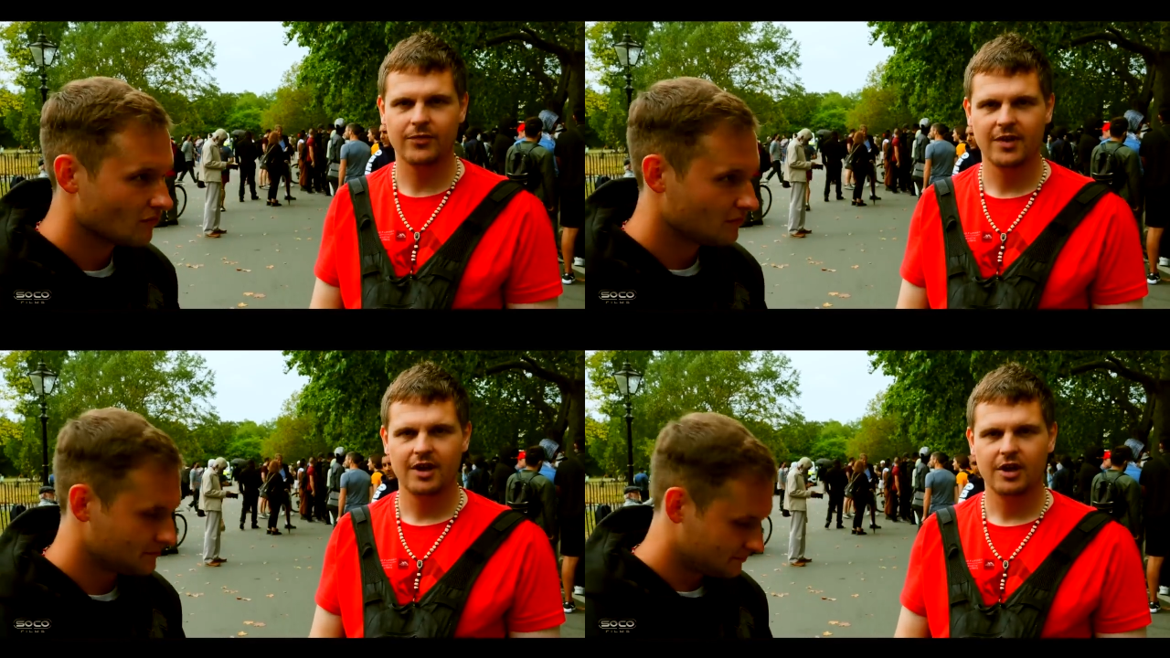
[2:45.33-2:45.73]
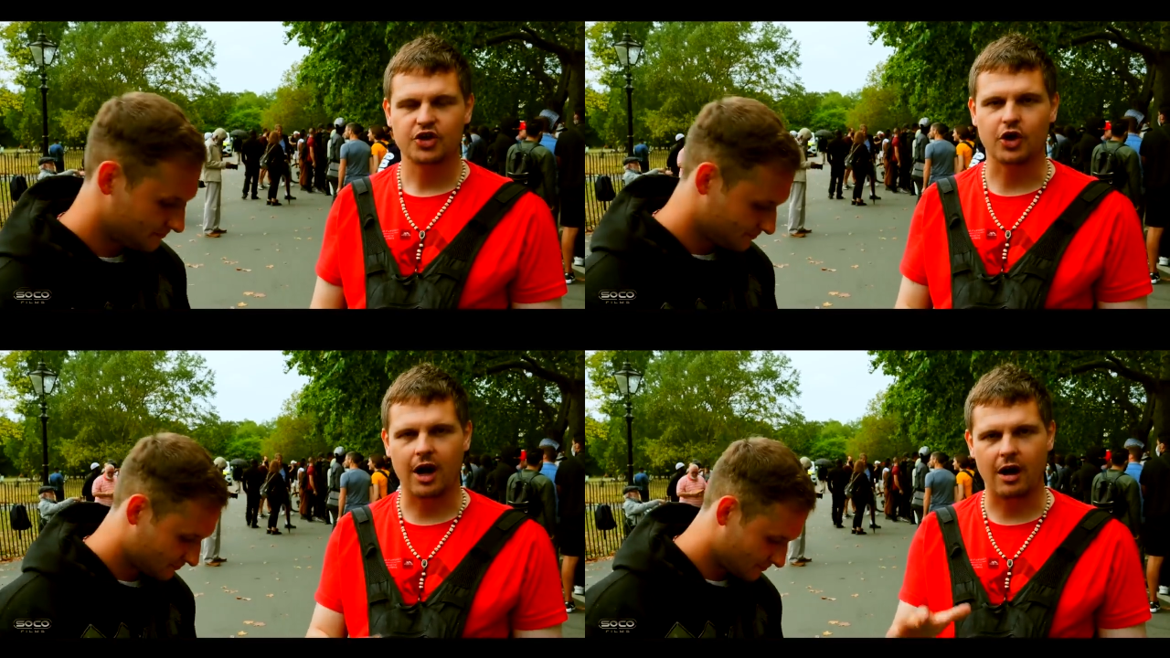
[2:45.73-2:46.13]
Speaker 1: Yeah.
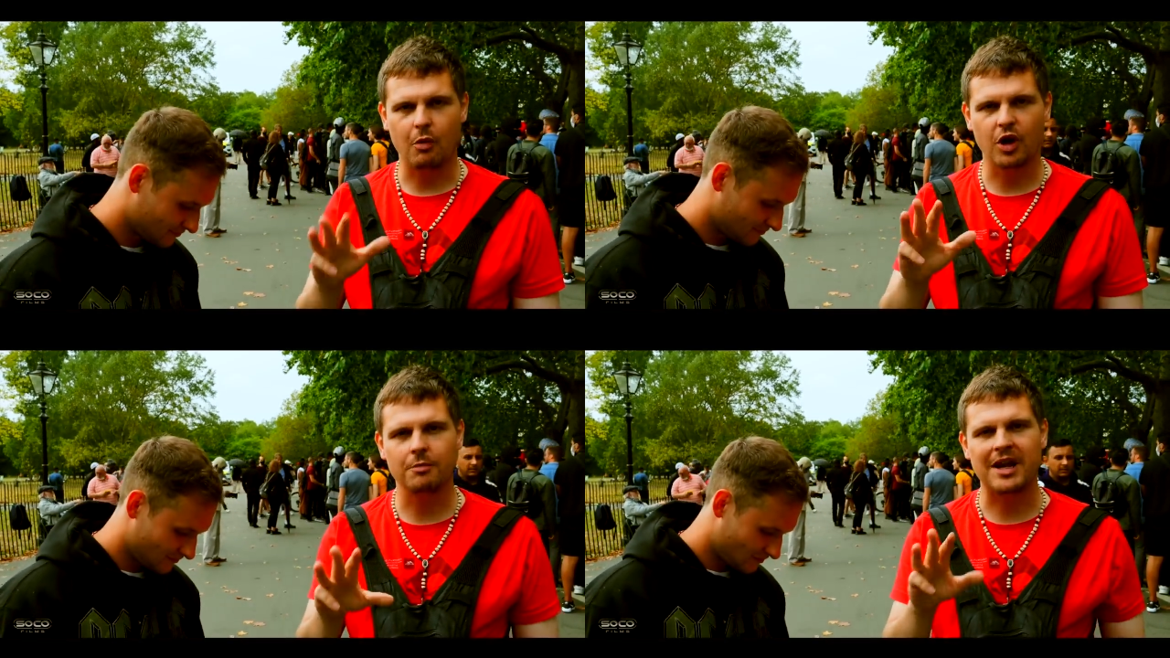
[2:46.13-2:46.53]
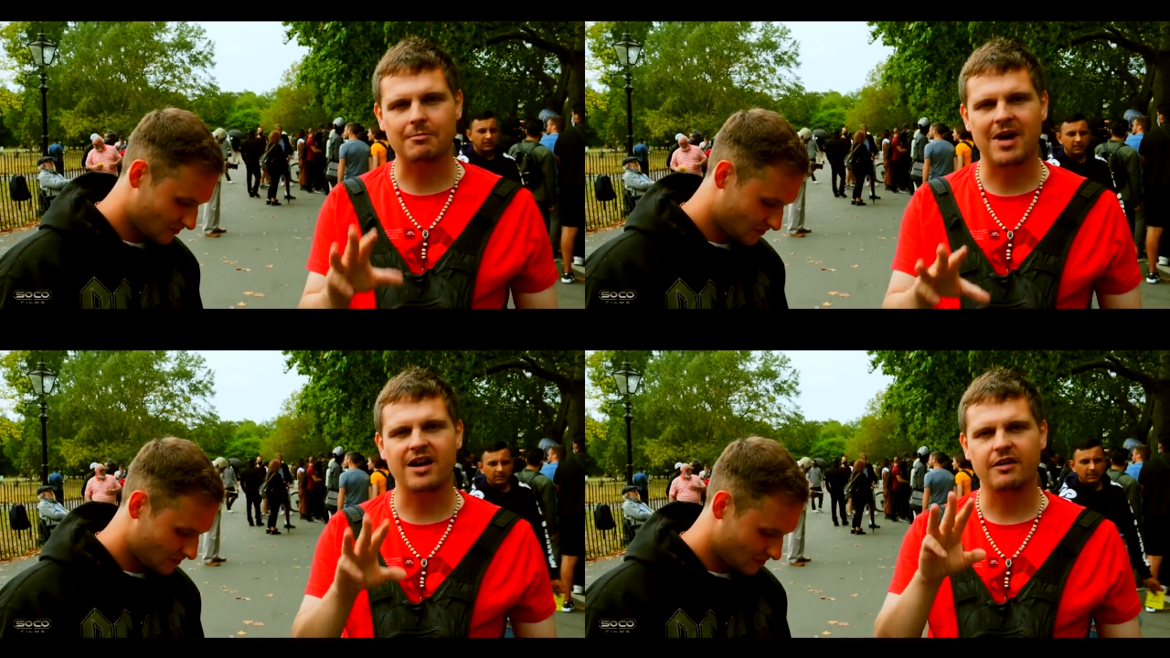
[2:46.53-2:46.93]
yeah. So I, I want to
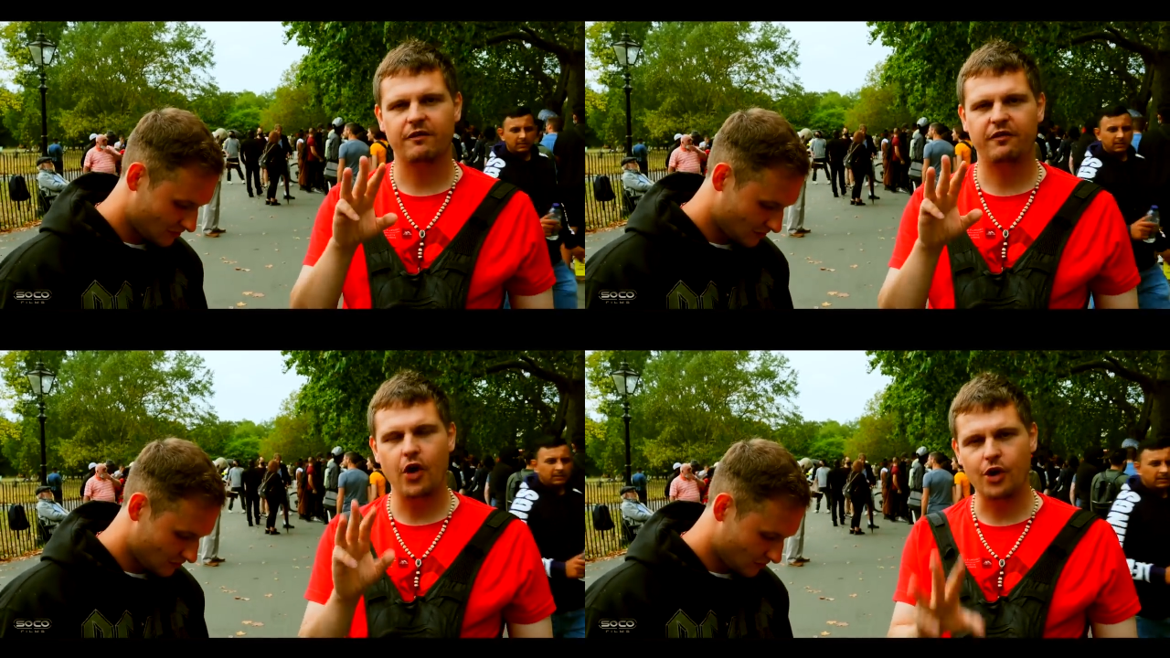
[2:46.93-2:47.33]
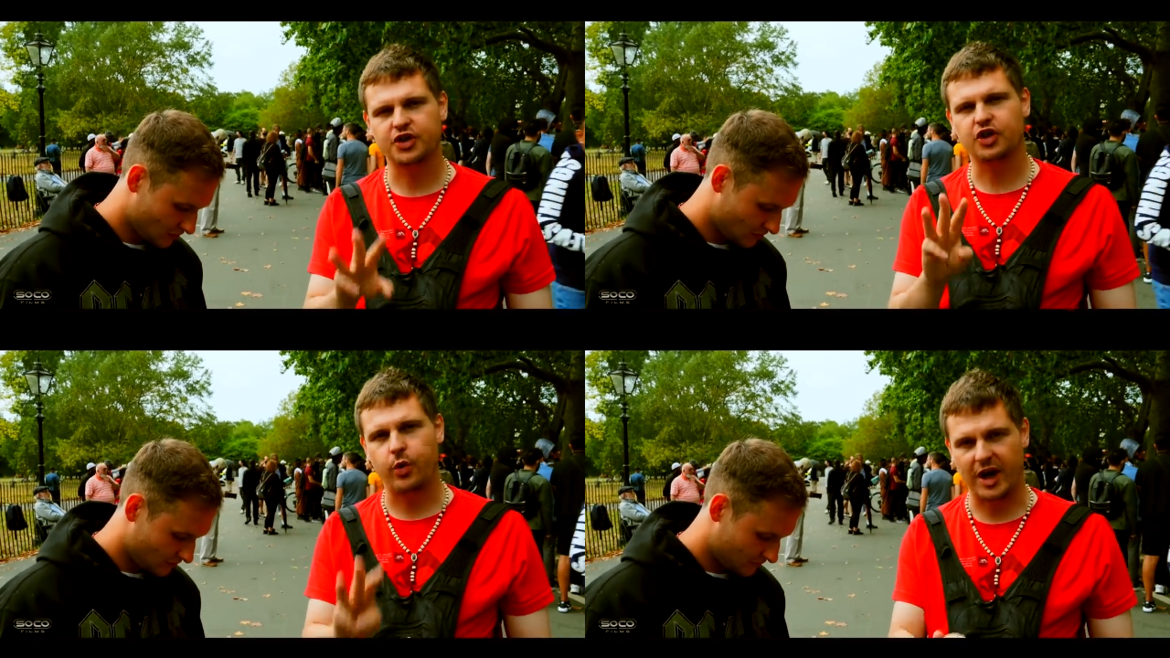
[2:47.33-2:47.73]
make my
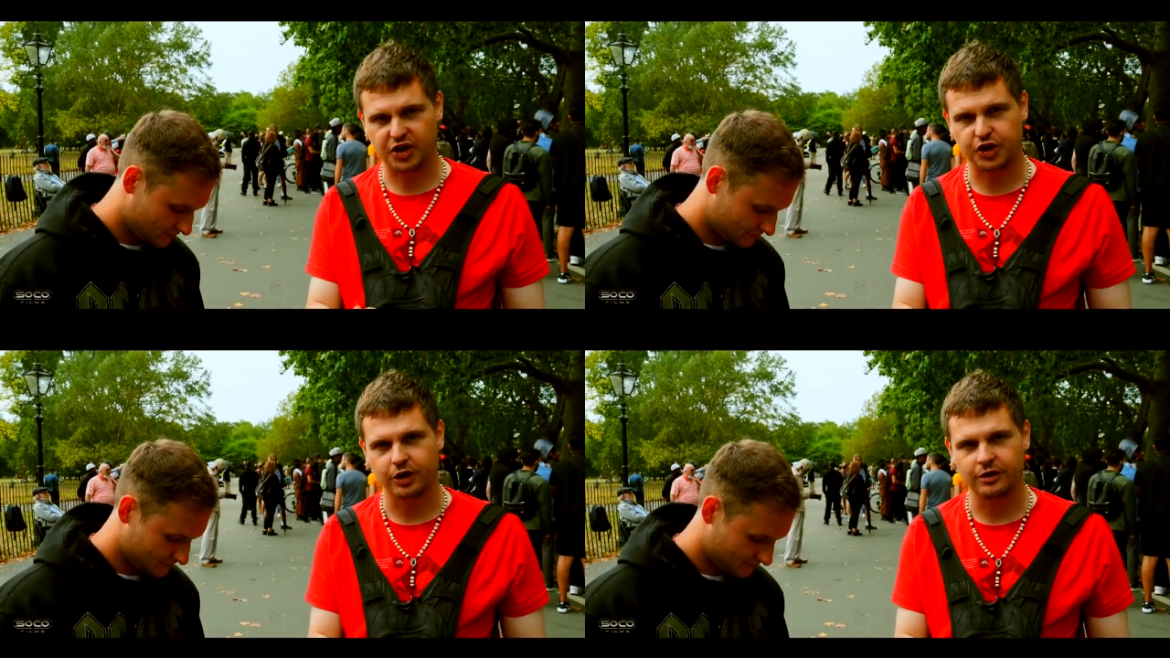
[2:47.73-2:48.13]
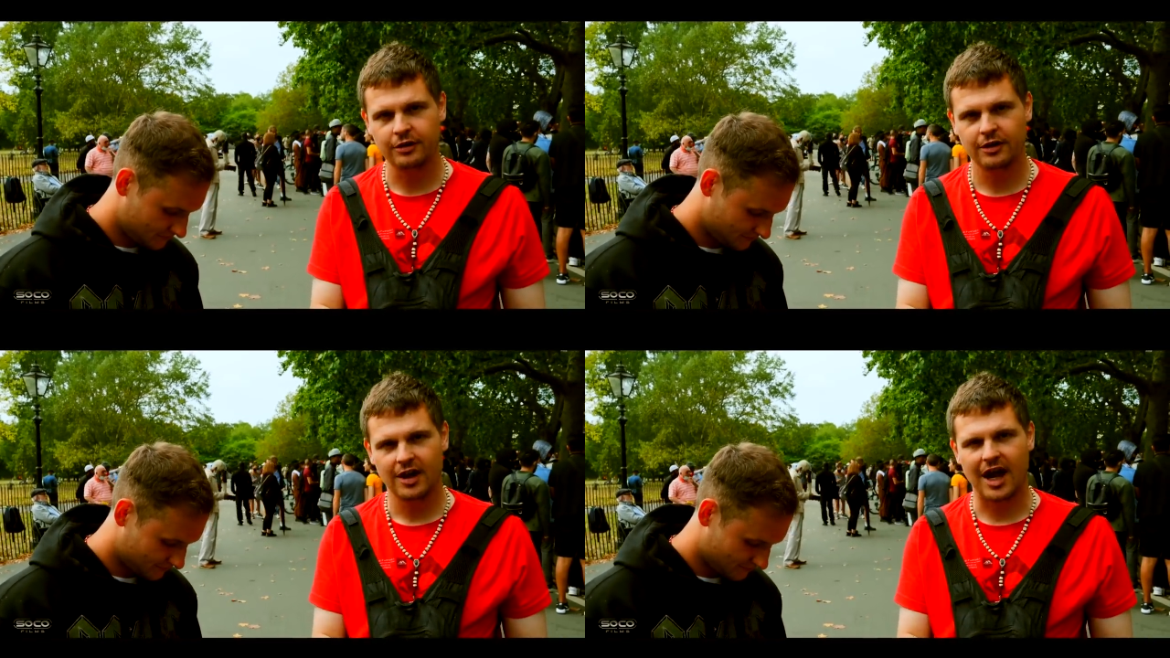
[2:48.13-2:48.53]
first
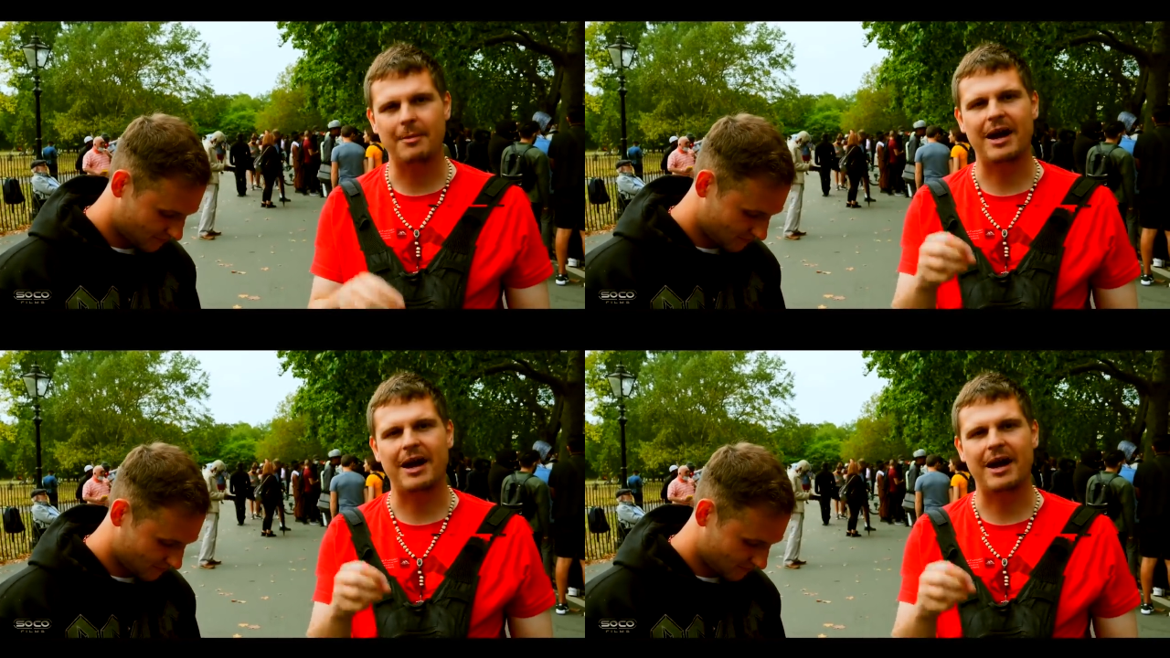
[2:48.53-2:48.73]
question yeah.